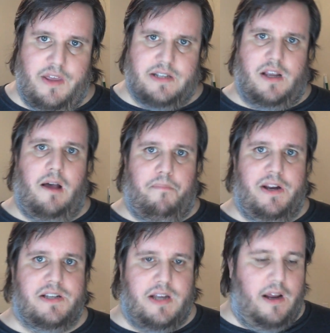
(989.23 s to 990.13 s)
This
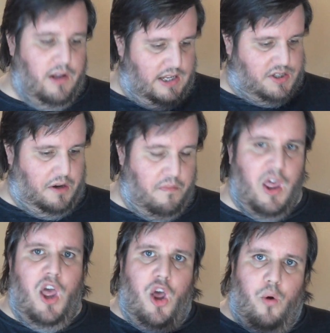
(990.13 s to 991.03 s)
company said, listen,
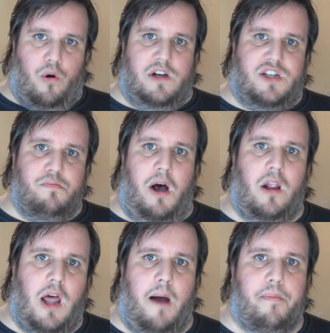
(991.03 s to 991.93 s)
we're a
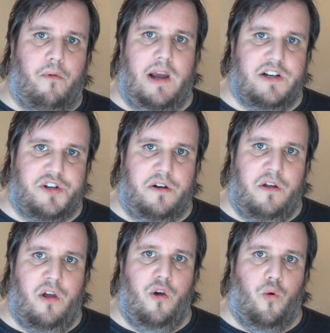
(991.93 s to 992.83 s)
small
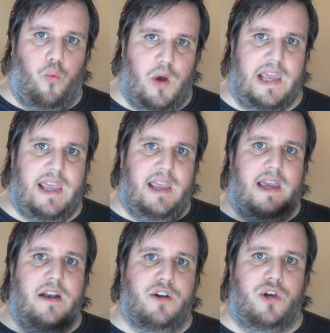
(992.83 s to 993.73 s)
operation. We
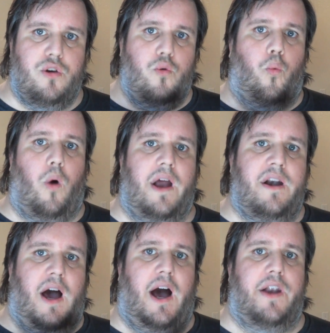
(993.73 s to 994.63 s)
can do
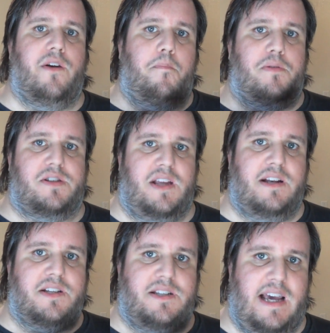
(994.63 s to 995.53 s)

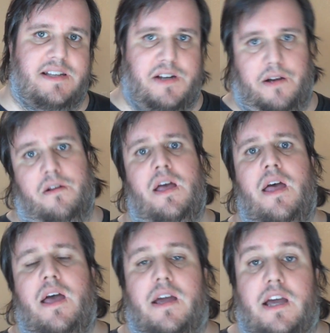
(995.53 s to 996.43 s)
100% testing.
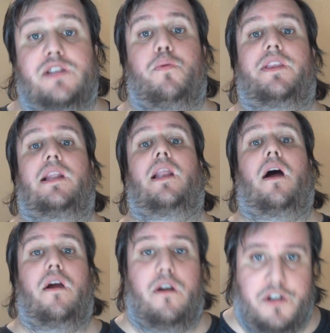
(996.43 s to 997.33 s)
Guess what the
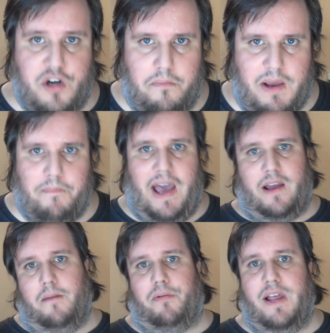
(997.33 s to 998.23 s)
large
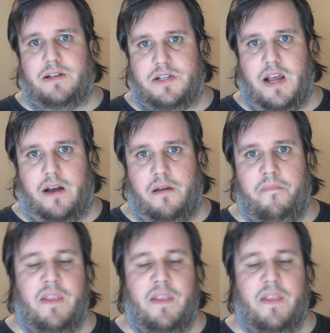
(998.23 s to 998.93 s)
meatpacking plants did?